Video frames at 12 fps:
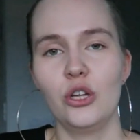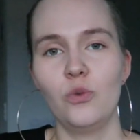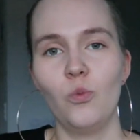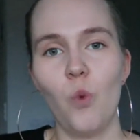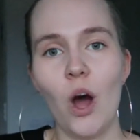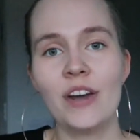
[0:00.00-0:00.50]

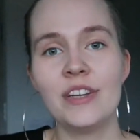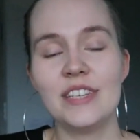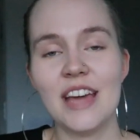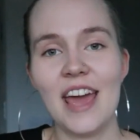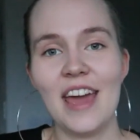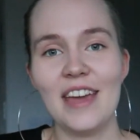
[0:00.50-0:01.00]
one
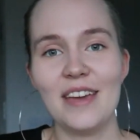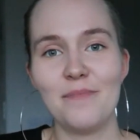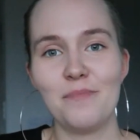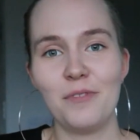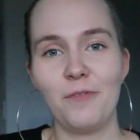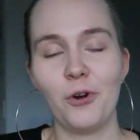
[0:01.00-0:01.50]

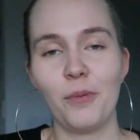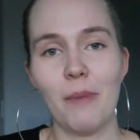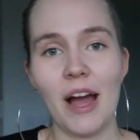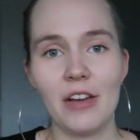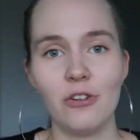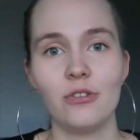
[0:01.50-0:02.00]
day before
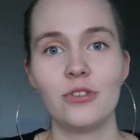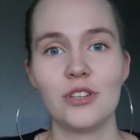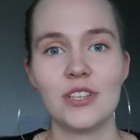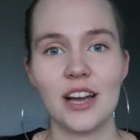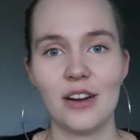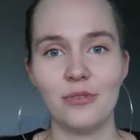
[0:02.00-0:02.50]
my
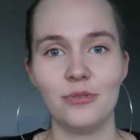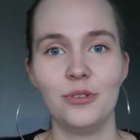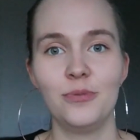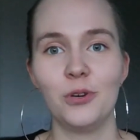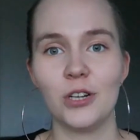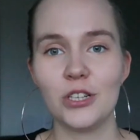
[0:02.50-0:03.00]

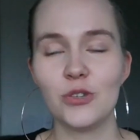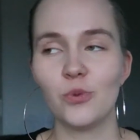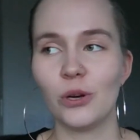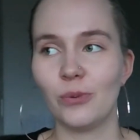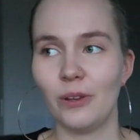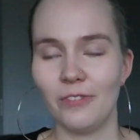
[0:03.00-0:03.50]
ultrasound was,
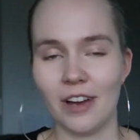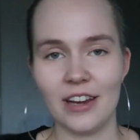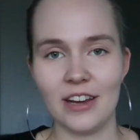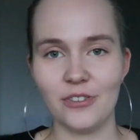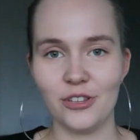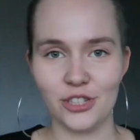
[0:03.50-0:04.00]
where we
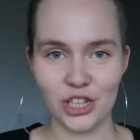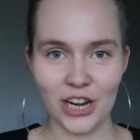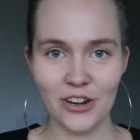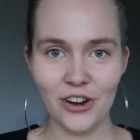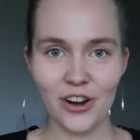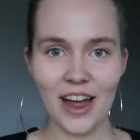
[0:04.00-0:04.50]
find out the
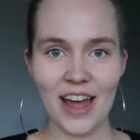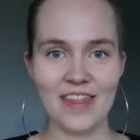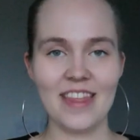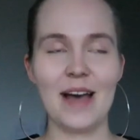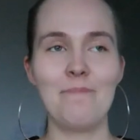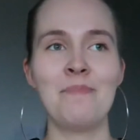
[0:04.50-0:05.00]
gender.
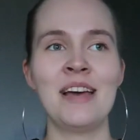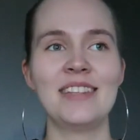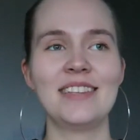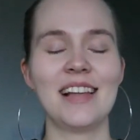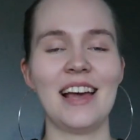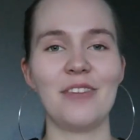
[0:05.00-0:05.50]
And that
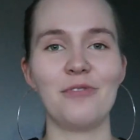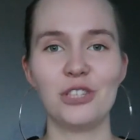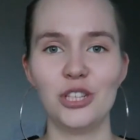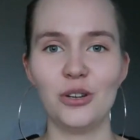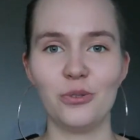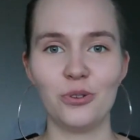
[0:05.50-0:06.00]
meant like
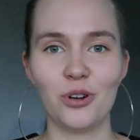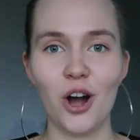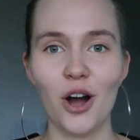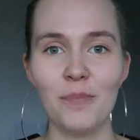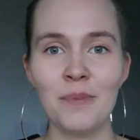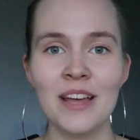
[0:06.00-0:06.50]
Richie could
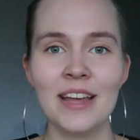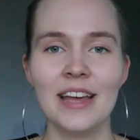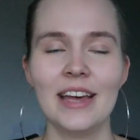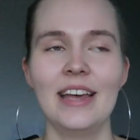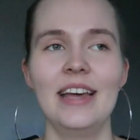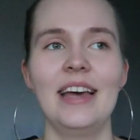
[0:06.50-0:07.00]
come,
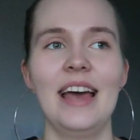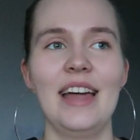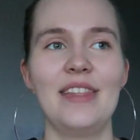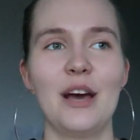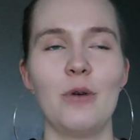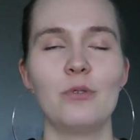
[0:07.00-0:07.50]

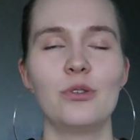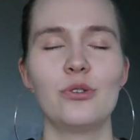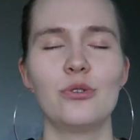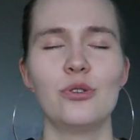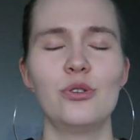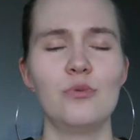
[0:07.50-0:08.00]
and that was
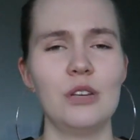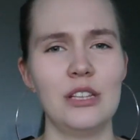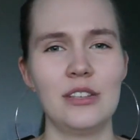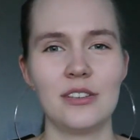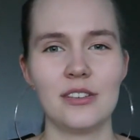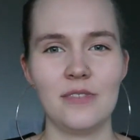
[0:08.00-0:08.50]
so
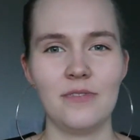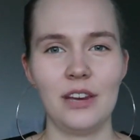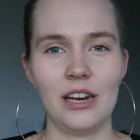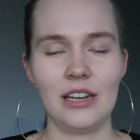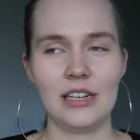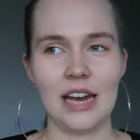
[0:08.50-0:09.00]
sweet, because in
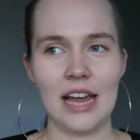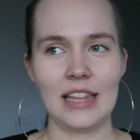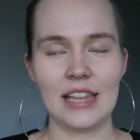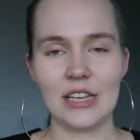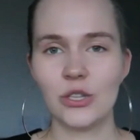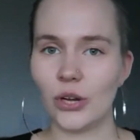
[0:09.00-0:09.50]
Finland, like,
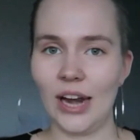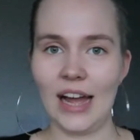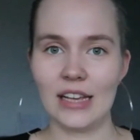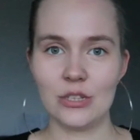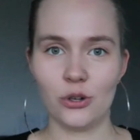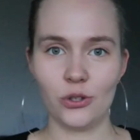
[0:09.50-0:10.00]
that's the
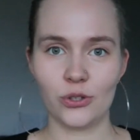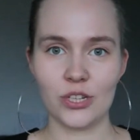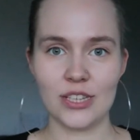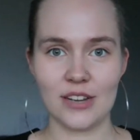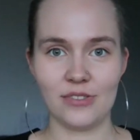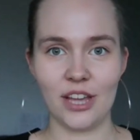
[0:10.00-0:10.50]
last
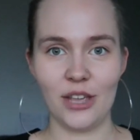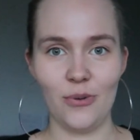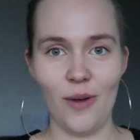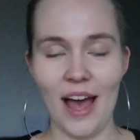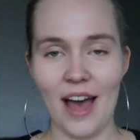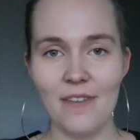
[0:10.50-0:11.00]
ultrasound that
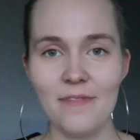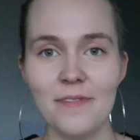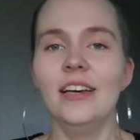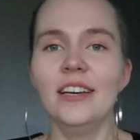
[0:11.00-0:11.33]
you have.